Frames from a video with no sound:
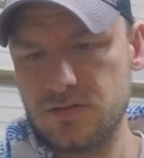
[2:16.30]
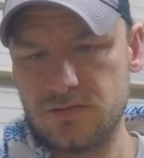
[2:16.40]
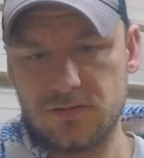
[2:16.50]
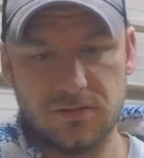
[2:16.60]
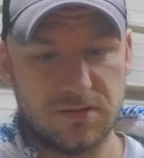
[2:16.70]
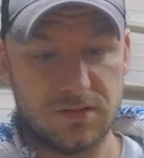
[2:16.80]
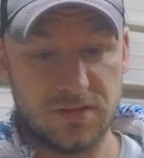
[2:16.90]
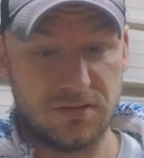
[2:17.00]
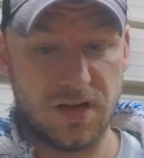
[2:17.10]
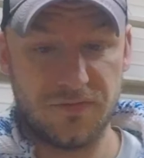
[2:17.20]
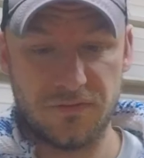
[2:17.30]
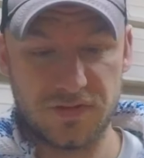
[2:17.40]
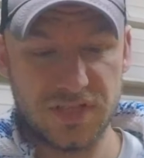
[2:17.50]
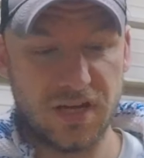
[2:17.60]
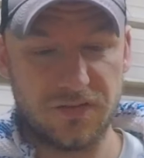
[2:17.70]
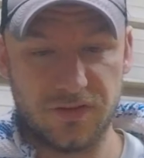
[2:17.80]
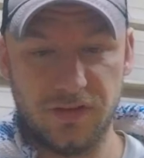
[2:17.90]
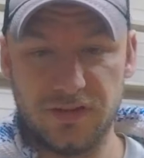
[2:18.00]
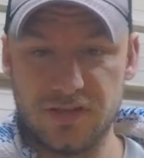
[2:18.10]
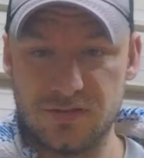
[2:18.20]
So I've never seen anything
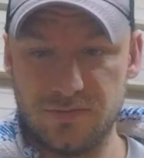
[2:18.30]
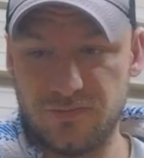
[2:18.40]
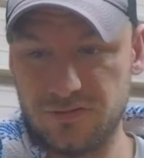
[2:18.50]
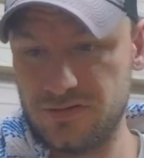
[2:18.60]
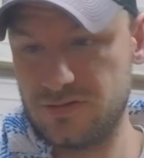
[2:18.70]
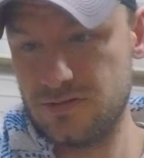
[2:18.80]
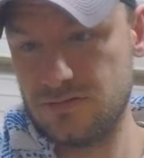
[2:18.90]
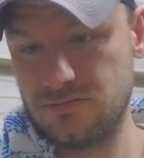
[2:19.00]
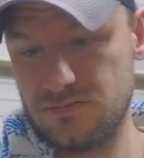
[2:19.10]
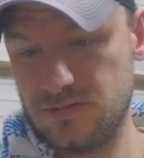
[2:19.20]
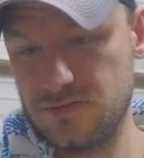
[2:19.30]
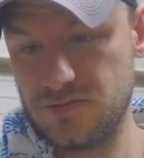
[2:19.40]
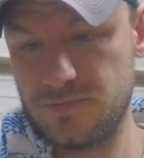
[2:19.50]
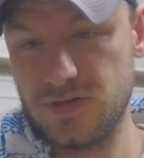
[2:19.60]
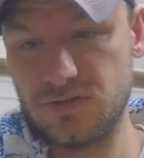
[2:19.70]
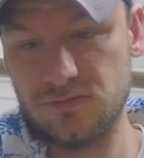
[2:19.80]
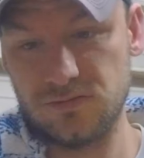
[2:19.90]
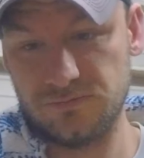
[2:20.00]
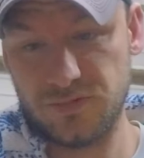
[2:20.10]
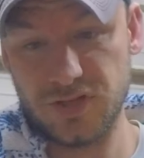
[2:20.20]
like this before, so this was pretty cool.
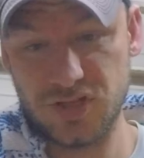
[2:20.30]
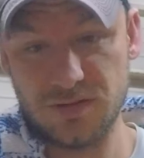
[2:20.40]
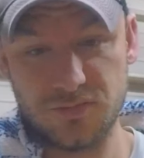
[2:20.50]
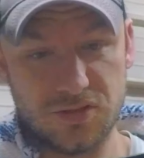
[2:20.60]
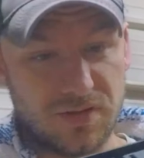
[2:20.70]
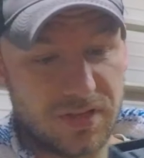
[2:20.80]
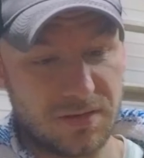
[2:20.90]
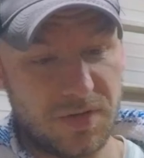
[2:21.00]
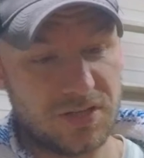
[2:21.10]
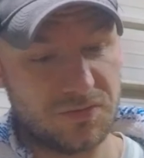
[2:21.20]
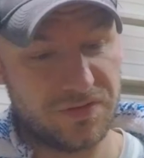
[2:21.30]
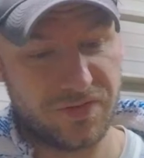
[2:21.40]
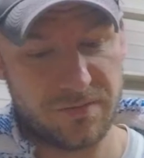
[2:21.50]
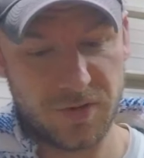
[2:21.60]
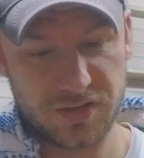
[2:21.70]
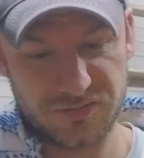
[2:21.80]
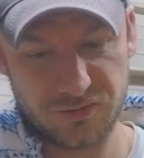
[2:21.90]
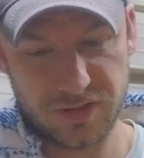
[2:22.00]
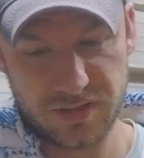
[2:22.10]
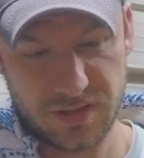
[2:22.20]
Pretty cheap too. I think I paid 25 bucks for it.